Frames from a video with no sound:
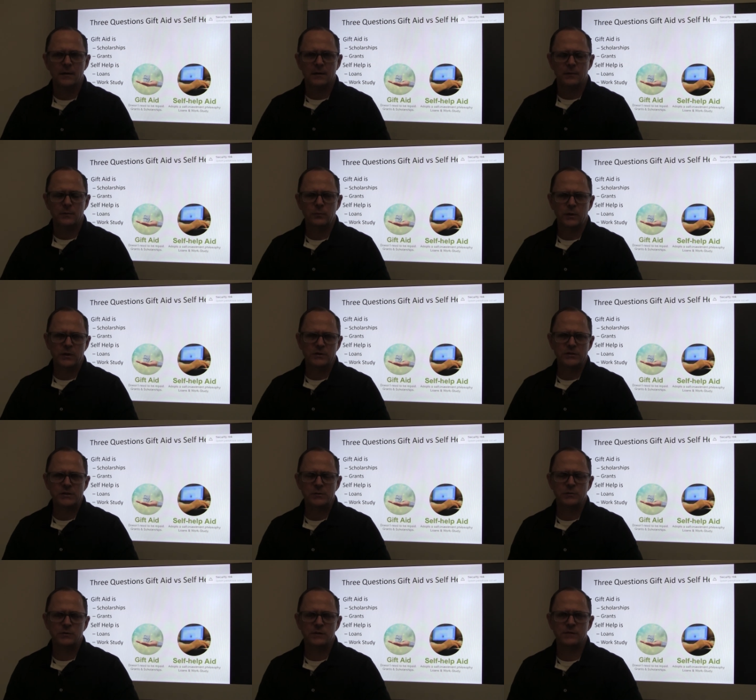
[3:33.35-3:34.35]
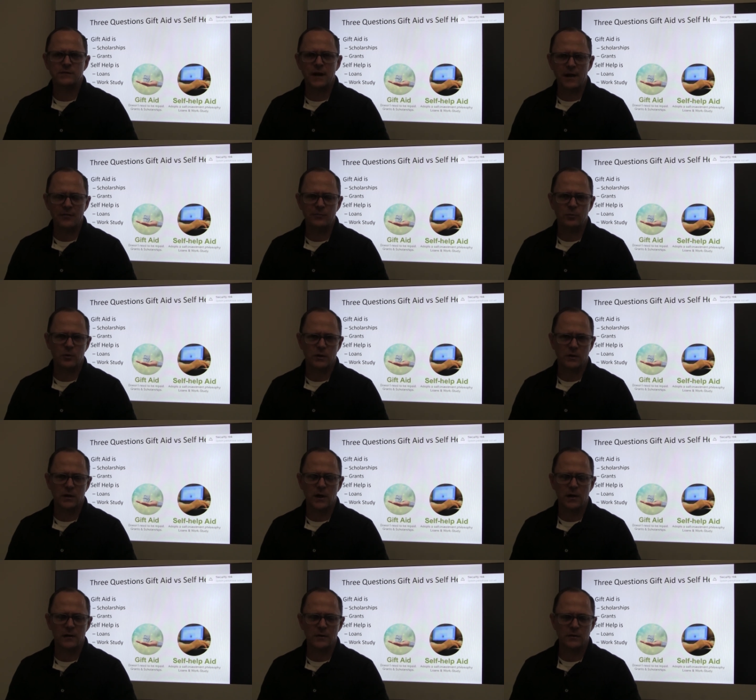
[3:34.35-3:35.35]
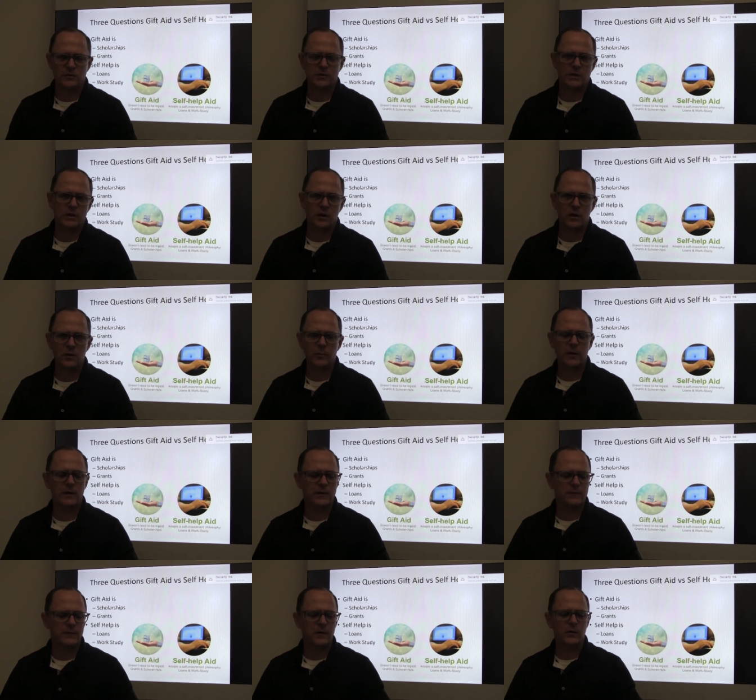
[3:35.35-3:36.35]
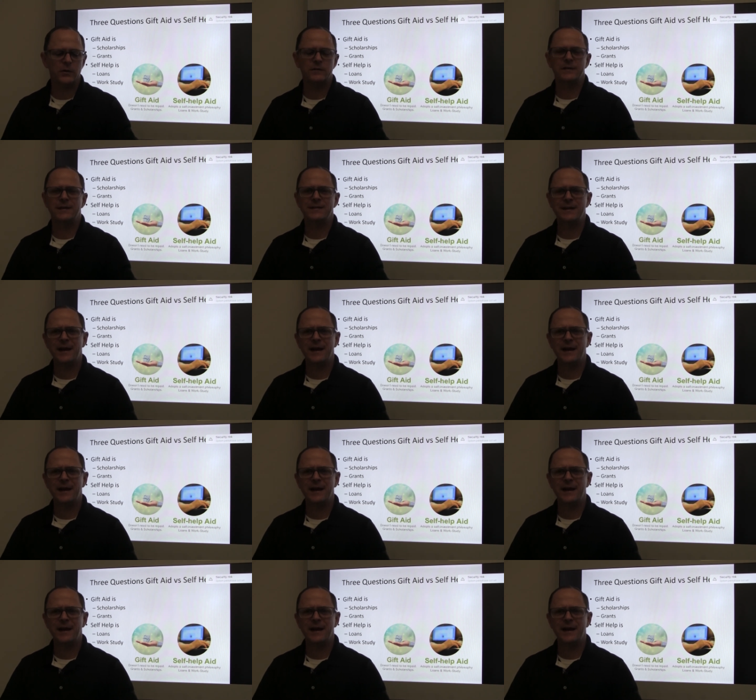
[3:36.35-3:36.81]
when she was a sophomore in college, she called me on the phone and said,